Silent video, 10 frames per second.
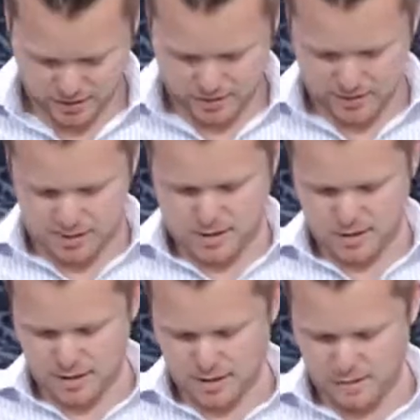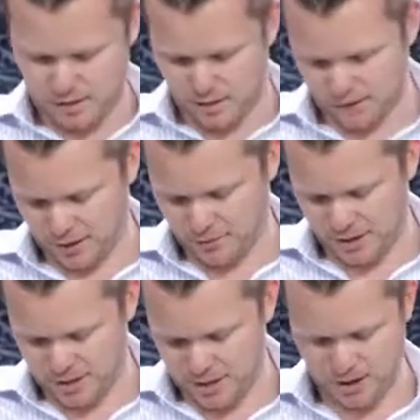a uh, verified
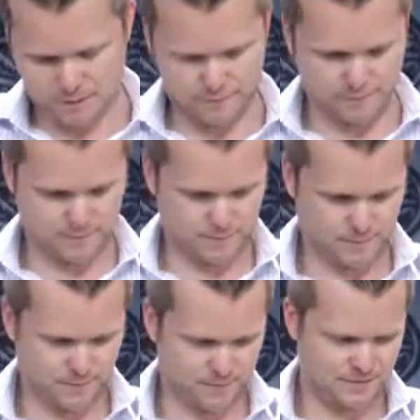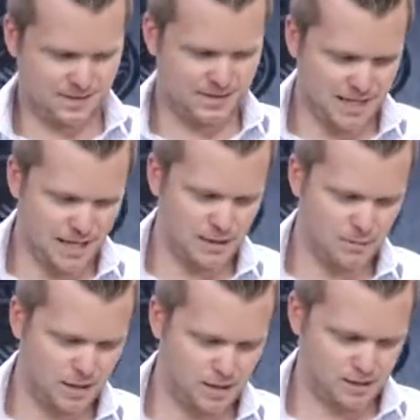page? Damn,
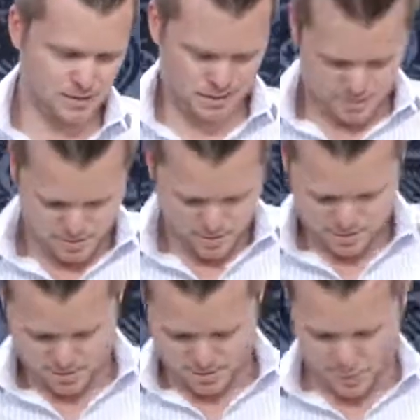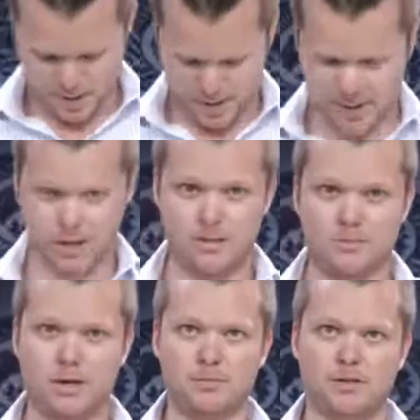man. When am I going to be a
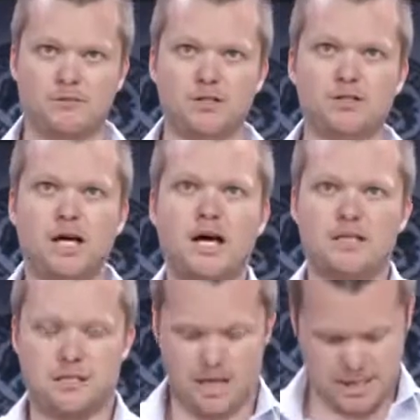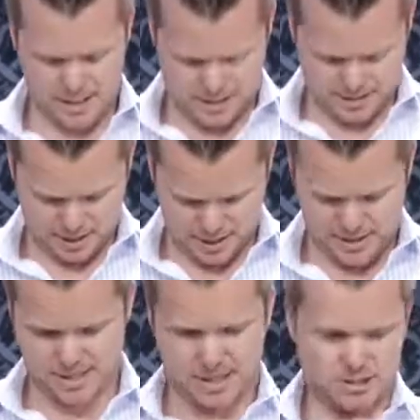public figure, guys? I need to get I need
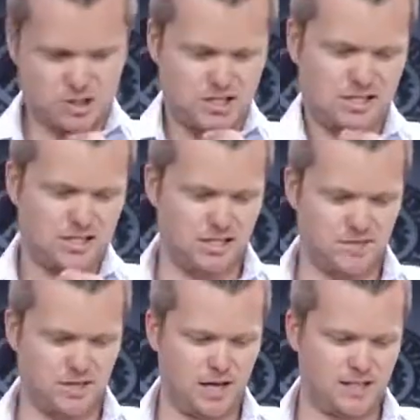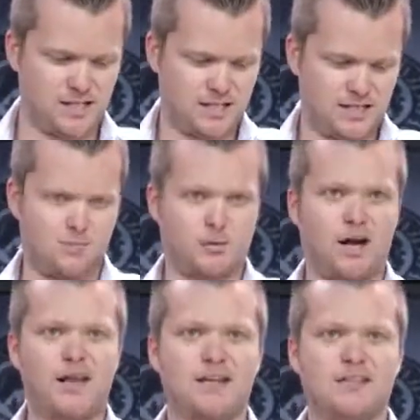to get on GCTV. I need to get some
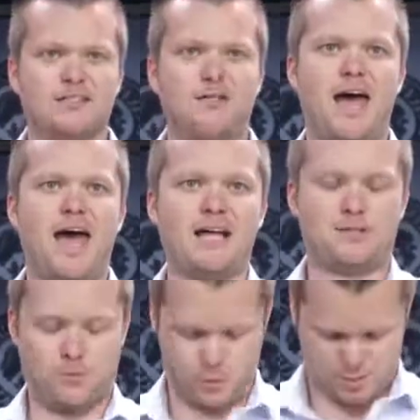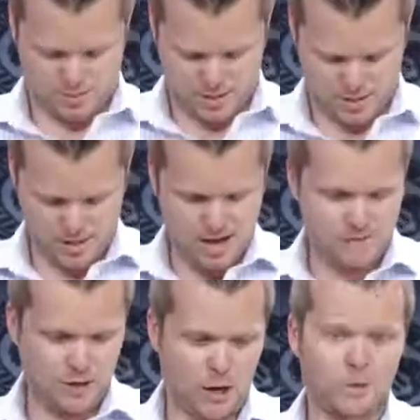branding and some ads rolling, man.
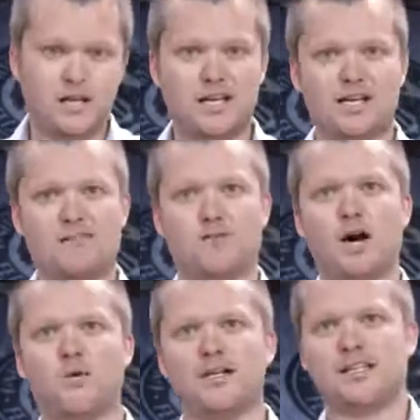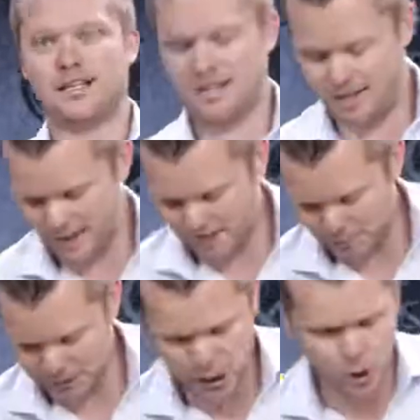If y'all want to get if y'all want to get uh,
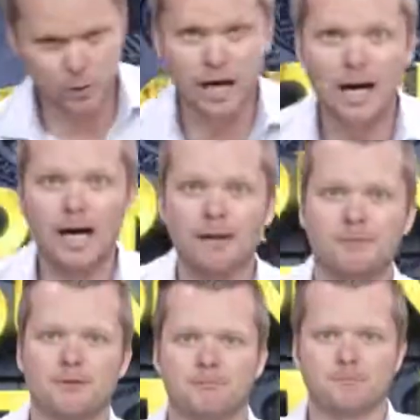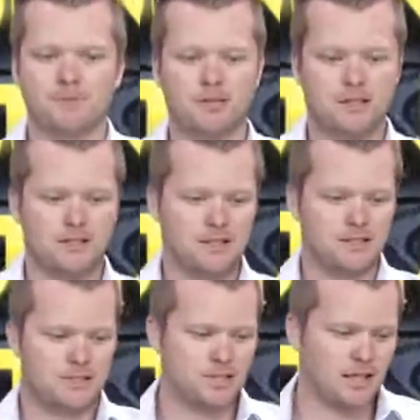blown up,
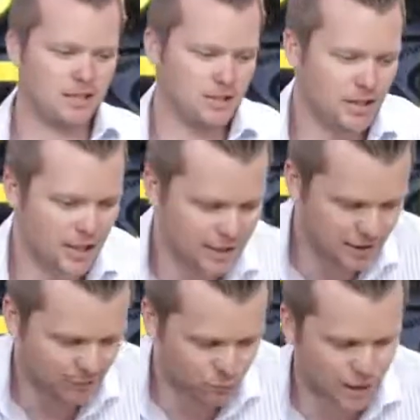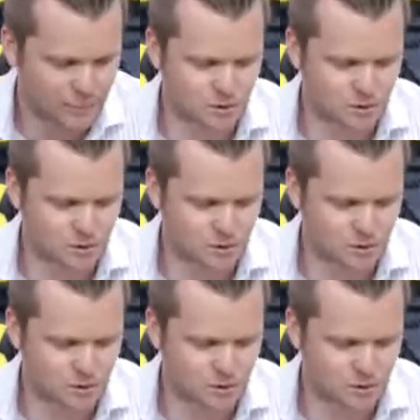you gotta you gotta hit up Robert